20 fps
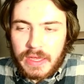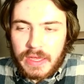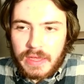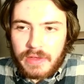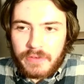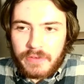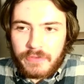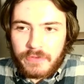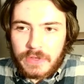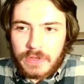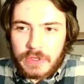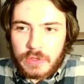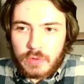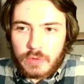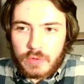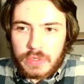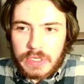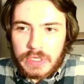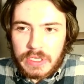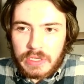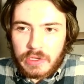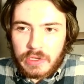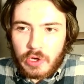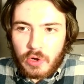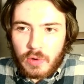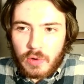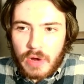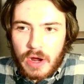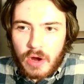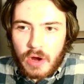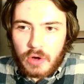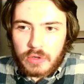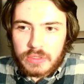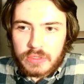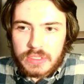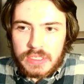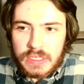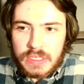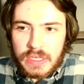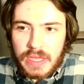if you can go
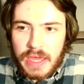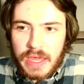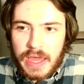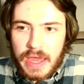out